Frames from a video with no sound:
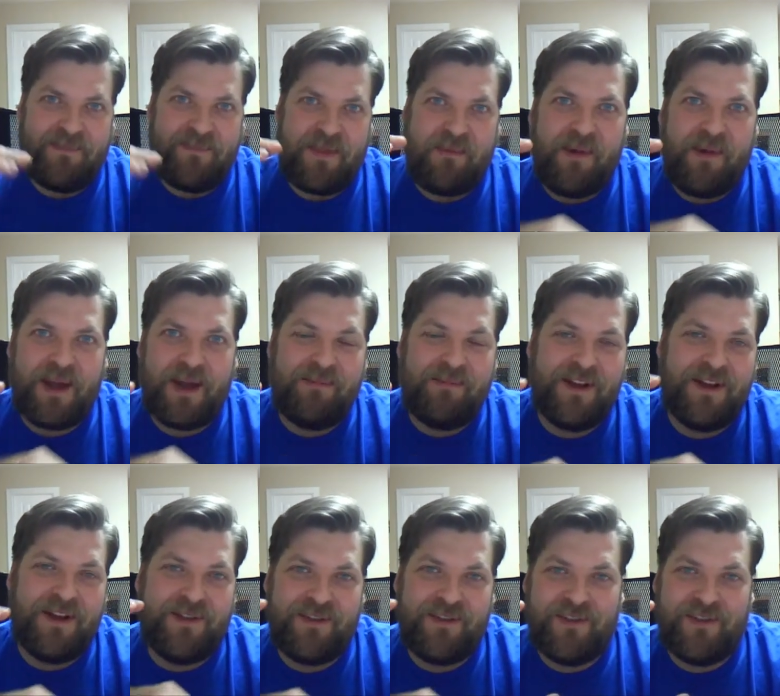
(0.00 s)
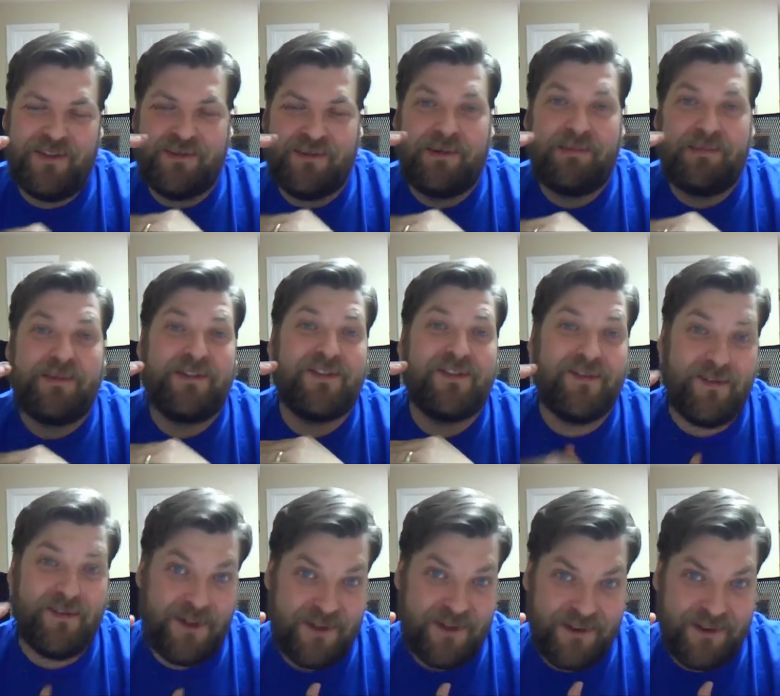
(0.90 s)
The bottom layer is the
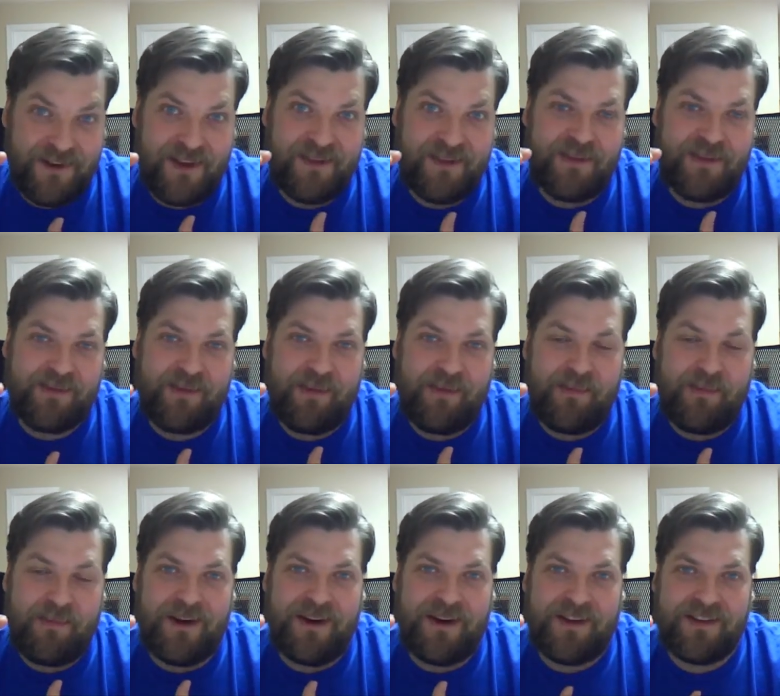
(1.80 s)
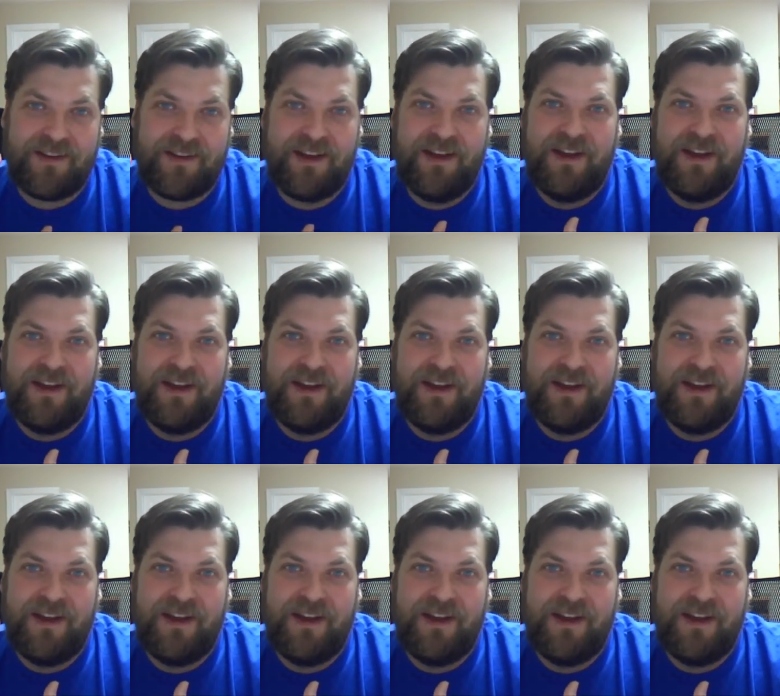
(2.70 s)
troposphere, not the tropopause.